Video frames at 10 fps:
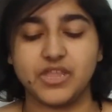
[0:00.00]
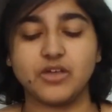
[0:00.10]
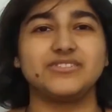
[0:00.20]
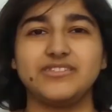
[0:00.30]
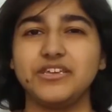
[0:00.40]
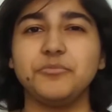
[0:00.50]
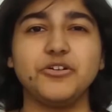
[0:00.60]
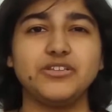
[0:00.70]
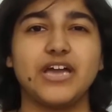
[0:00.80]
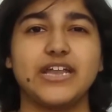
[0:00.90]
Now, the thing
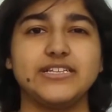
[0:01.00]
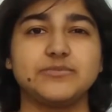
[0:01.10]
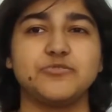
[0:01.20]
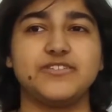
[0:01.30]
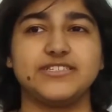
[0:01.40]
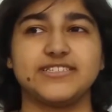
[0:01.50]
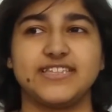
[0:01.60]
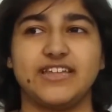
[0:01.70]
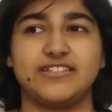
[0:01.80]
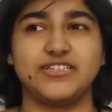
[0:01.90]
about the Guardians movies
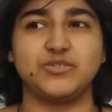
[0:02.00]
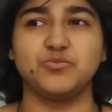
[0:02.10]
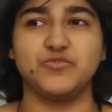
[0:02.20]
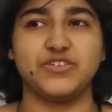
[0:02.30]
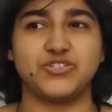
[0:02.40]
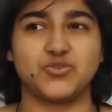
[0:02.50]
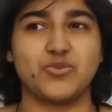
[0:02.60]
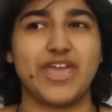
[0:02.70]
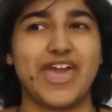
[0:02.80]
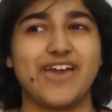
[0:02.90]
is that these movies
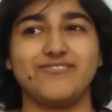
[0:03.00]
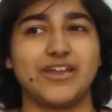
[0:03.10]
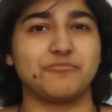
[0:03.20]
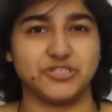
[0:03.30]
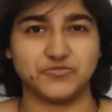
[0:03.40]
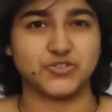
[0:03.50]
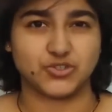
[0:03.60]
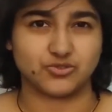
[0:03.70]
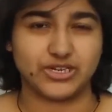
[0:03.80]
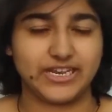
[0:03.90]
don't have that much of a
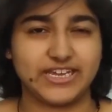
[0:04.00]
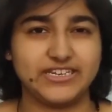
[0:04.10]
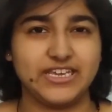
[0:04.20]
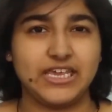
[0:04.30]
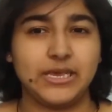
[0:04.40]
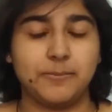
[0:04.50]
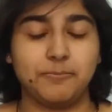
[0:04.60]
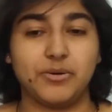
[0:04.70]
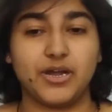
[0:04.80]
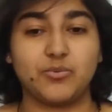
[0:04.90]
storyline,
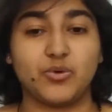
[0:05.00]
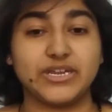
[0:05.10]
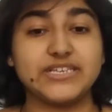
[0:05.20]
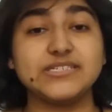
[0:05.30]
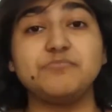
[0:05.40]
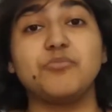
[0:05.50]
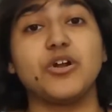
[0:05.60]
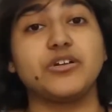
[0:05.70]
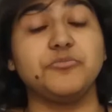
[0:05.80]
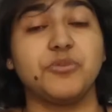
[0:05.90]
but what is
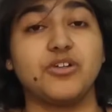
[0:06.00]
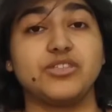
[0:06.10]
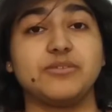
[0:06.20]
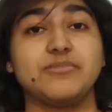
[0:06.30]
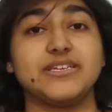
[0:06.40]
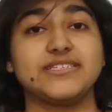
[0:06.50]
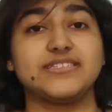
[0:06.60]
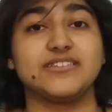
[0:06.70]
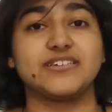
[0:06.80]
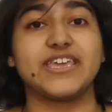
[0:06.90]
important about them is
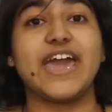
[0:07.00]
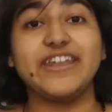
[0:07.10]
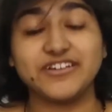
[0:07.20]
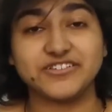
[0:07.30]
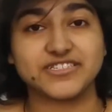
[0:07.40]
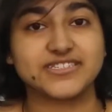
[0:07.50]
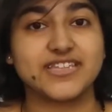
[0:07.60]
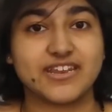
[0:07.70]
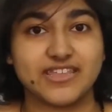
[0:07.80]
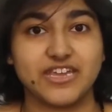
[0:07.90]
the characters
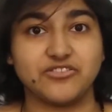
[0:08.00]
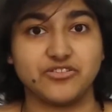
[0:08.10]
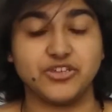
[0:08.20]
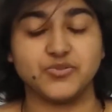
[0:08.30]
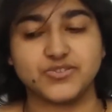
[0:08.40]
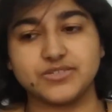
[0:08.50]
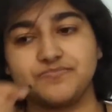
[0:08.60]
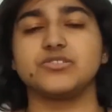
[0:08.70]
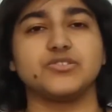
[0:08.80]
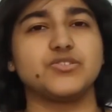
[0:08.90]
that they introduce.
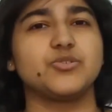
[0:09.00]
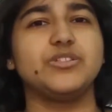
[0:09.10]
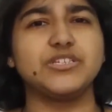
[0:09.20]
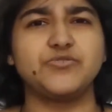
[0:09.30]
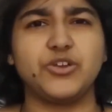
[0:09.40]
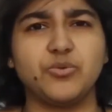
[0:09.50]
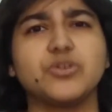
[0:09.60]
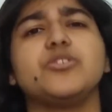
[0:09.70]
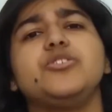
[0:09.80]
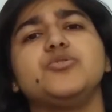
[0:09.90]
So in this video,
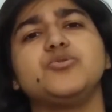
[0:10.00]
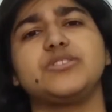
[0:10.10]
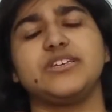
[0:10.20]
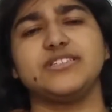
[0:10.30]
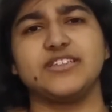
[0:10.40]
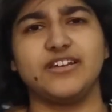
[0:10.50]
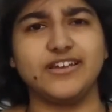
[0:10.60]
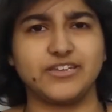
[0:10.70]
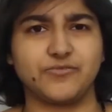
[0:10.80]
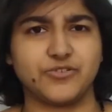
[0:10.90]
we're going to do things a
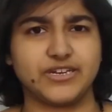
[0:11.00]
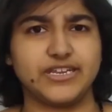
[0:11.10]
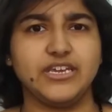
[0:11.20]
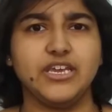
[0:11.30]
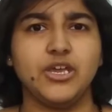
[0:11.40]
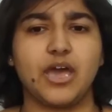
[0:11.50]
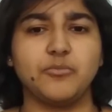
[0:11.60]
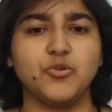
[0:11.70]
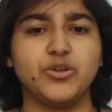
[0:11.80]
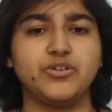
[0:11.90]
little differently.
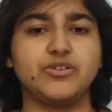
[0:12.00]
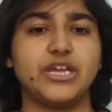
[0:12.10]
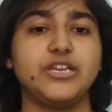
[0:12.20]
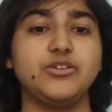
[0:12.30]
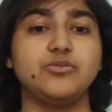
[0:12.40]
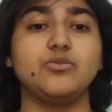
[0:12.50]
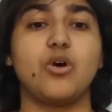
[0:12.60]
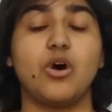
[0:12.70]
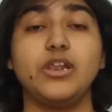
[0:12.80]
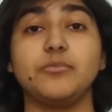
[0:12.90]
I'm going to tell you
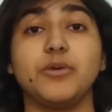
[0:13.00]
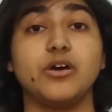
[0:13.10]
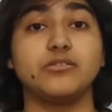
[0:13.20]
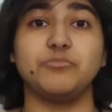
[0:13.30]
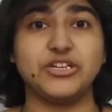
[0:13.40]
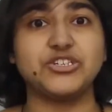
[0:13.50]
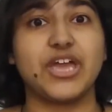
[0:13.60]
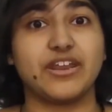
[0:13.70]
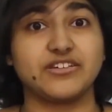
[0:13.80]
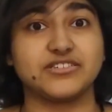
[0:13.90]
all about major
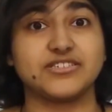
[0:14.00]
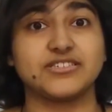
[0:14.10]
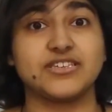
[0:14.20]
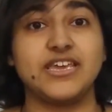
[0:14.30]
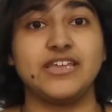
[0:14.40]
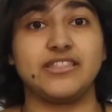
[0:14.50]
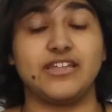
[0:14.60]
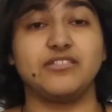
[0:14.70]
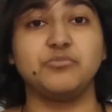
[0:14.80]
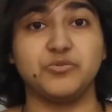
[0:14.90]
characters
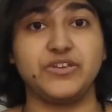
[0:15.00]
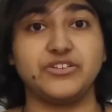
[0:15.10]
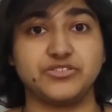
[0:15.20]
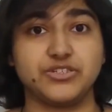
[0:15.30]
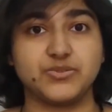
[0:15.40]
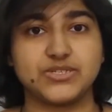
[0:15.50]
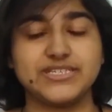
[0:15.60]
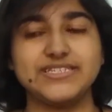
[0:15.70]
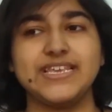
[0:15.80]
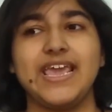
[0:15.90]
that the movie
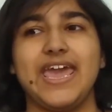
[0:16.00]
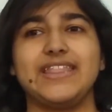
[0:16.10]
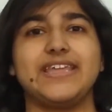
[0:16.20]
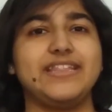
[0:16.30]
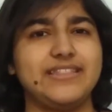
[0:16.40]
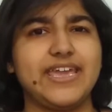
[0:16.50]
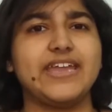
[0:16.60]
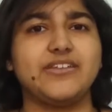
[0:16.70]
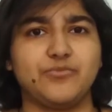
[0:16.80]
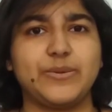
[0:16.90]
introduces, and then in the
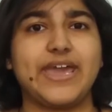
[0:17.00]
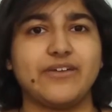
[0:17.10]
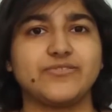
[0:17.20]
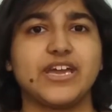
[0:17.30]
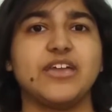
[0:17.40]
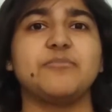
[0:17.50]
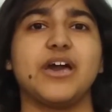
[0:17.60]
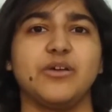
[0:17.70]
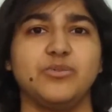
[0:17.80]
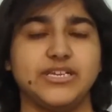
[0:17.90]
end, if we have time,
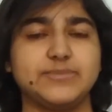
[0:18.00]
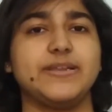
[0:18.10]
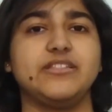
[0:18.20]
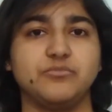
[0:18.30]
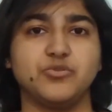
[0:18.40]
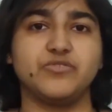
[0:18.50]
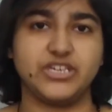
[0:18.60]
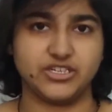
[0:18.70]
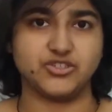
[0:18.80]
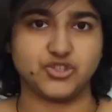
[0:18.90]
I will explain the
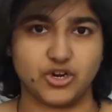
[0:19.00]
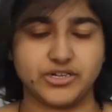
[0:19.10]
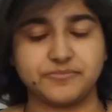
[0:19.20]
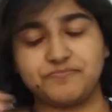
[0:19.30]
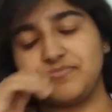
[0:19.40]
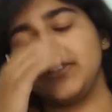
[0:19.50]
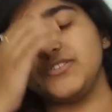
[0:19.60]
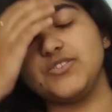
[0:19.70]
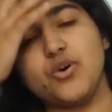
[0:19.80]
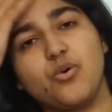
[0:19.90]
movie in short.
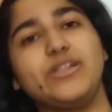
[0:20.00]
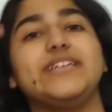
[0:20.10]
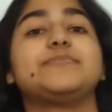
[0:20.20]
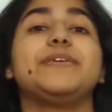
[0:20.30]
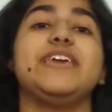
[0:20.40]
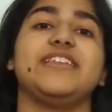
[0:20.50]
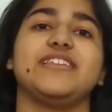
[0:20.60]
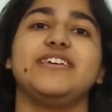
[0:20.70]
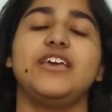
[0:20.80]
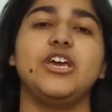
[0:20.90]
So let's
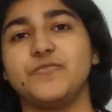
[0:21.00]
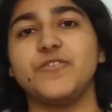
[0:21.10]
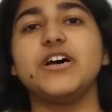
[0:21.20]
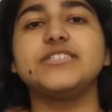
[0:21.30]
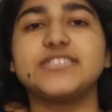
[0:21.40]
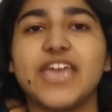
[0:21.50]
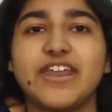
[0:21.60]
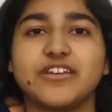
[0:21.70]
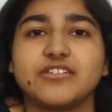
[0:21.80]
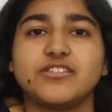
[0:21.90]
begin. First
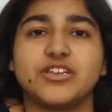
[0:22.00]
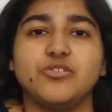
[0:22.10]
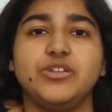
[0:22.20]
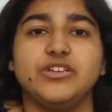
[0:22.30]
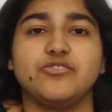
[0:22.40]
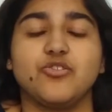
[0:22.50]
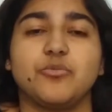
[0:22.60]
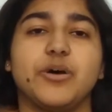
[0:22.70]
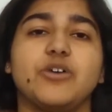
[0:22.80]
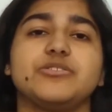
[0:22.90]
character that you need to know
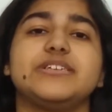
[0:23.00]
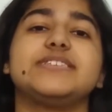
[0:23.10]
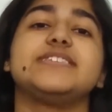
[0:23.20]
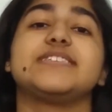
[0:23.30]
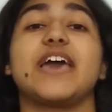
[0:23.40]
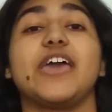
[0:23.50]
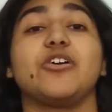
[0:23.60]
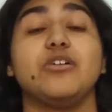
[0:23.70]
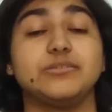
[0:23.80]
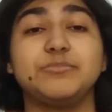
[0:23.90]
about is this guy
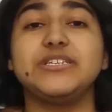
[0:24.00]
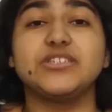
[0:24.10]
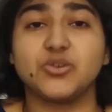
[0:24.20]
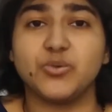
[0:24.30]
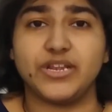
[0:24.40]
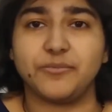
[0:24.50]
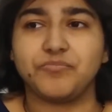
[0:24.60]
called Peter Quill.